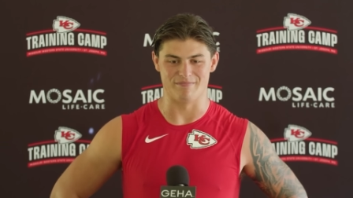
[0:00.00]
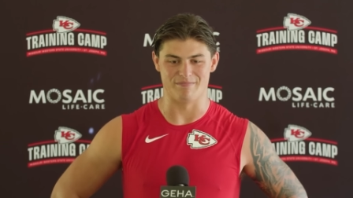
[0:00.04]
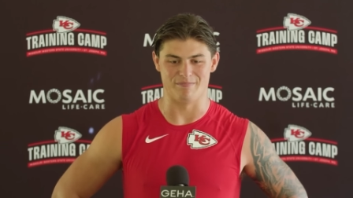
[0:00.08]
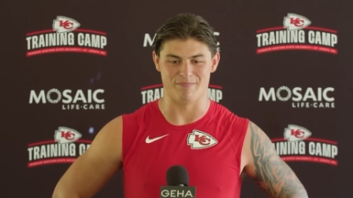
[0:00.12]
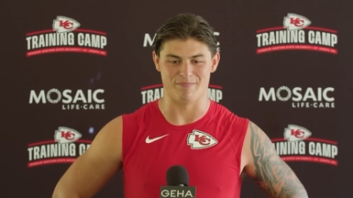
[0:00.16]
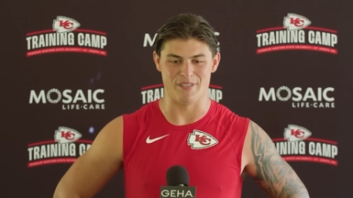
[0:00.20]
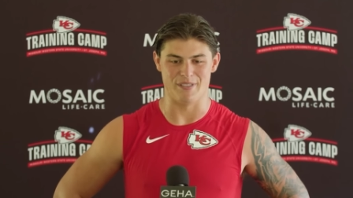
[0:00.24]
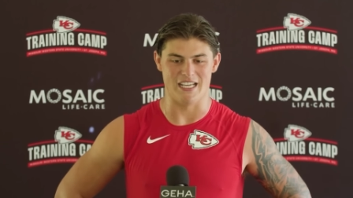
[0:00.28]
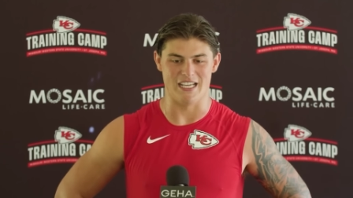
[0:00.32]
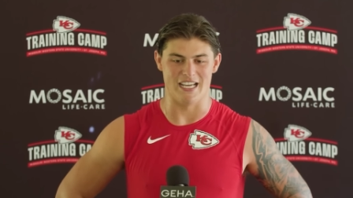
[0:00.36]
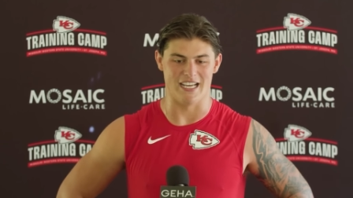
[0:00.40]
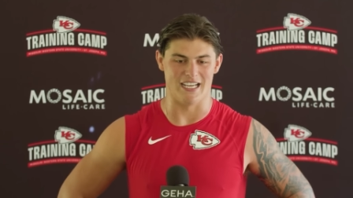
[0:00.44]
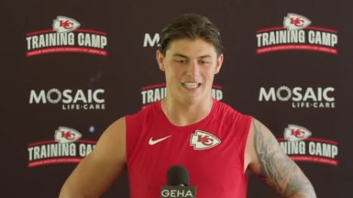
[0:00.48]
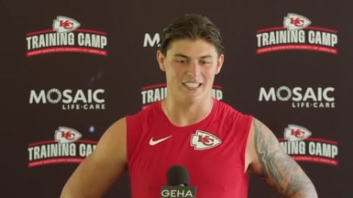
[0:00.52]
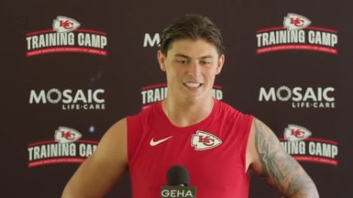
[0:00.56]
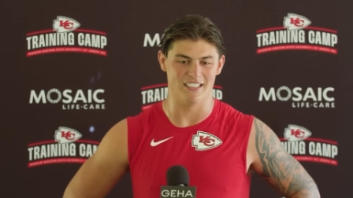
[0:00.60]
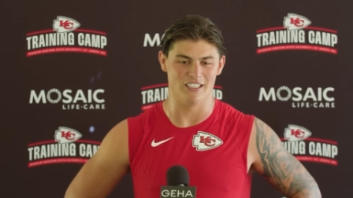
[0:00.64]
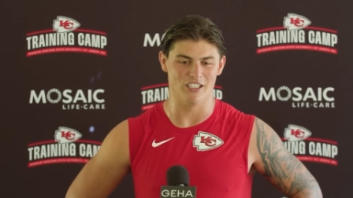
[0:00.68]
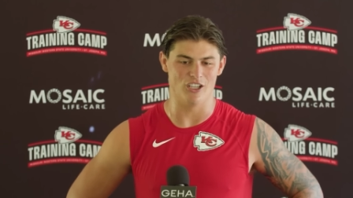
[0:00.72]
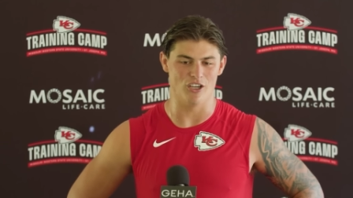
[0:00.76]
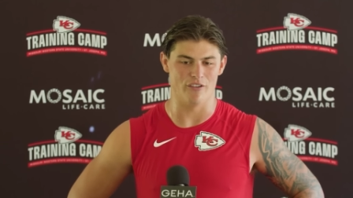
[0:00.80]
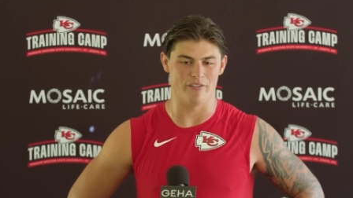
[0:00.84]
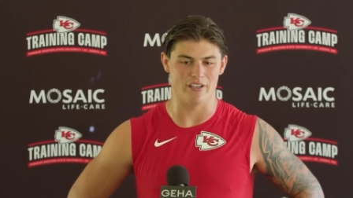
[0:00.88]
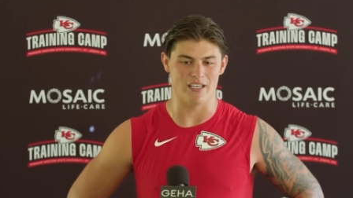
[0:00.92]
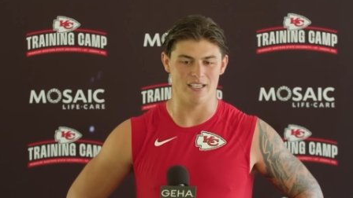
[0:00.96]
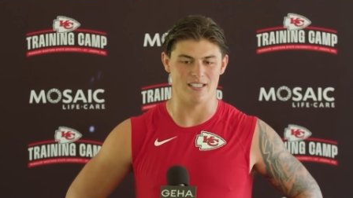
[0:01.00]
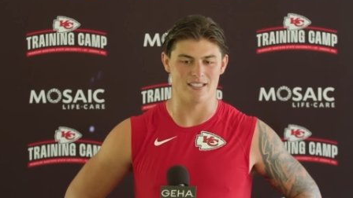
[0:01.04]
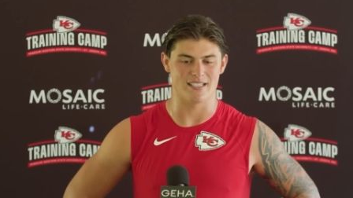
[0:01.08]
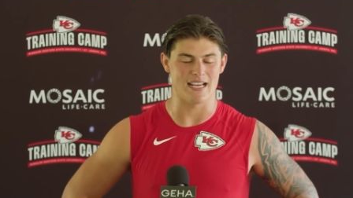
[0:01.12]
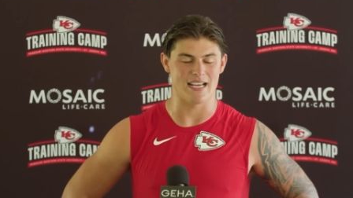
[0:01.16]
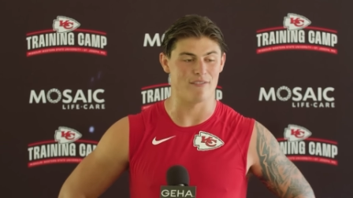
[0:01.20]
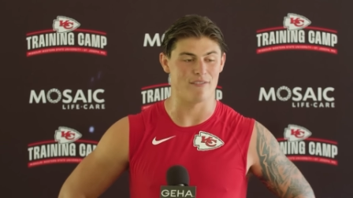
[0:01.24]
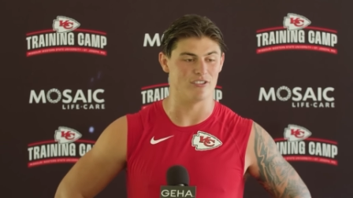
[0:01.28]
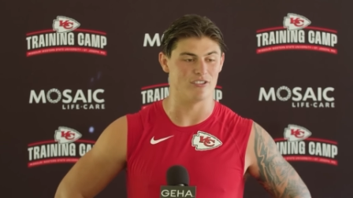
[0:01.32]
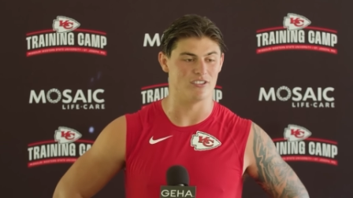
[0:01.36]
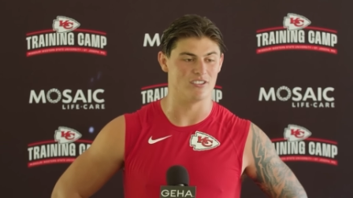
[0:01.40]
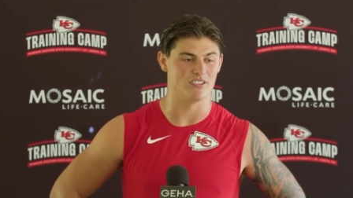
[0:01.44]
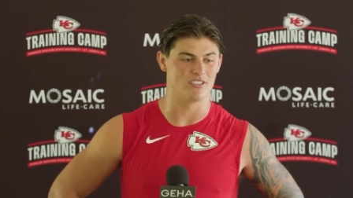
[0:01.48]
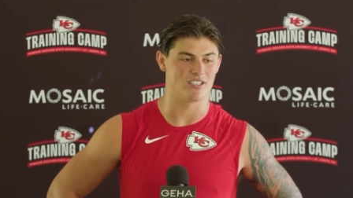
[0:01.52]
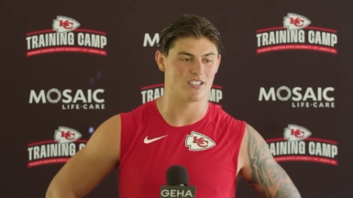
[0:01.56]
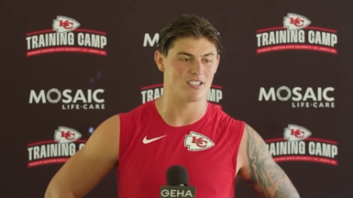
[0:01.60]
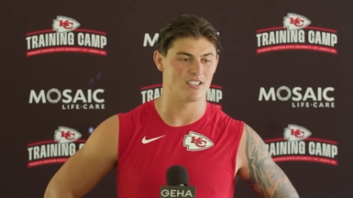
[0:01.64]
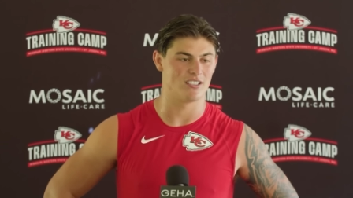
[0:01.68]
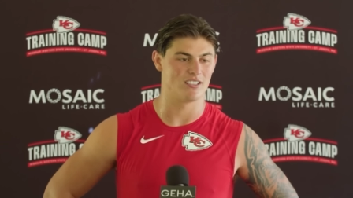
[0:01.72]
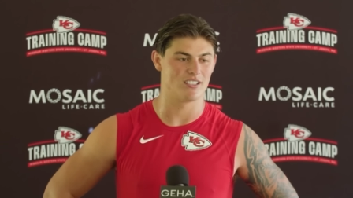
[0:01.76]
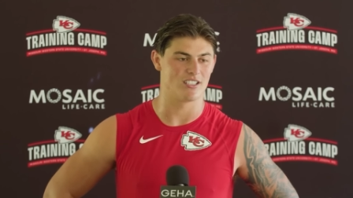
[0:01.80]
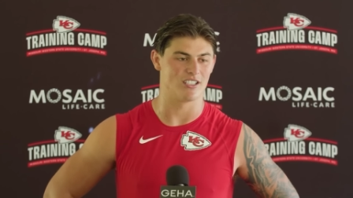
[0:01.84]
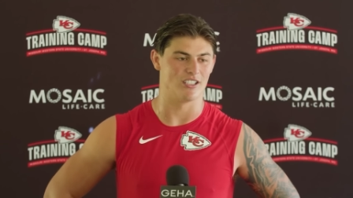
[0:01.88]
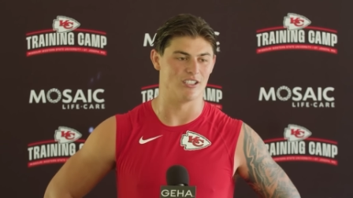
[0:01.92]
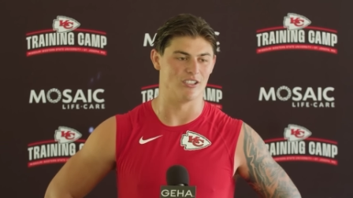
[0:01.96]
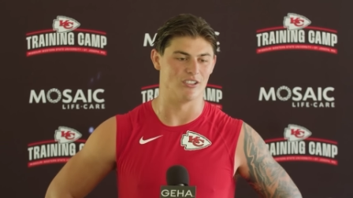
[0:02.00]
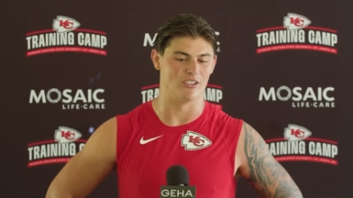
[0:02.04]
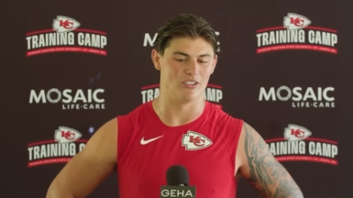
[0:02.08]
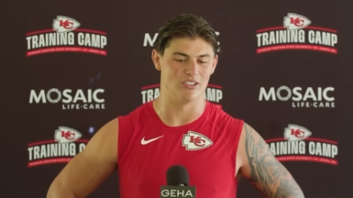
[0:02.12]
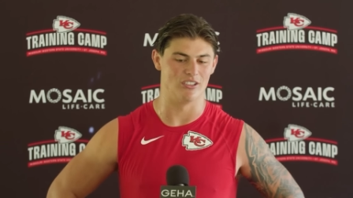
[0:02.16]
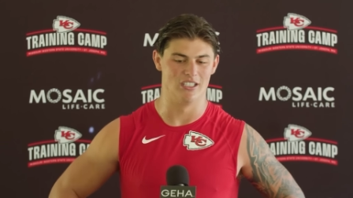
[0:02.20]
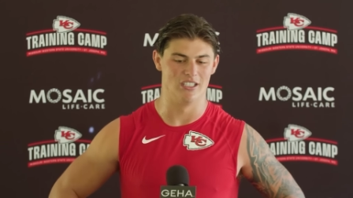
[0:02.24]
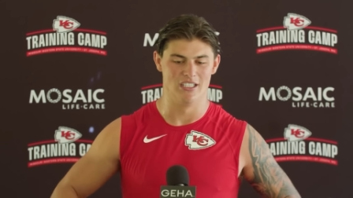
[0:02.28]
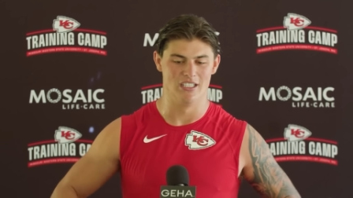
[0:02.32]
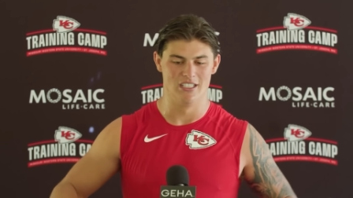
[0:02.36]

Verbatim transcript: but yeah, a lot of it is sevens. So